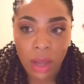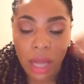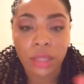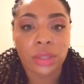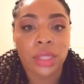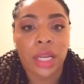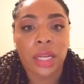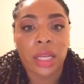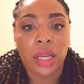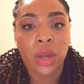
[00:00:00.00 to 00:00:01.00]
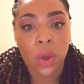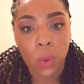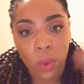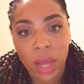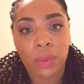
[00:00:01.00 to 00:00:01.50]
understanding
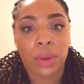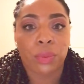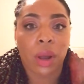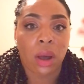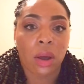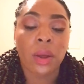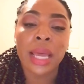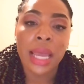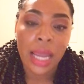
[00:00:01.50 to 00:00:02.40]
what went wrong,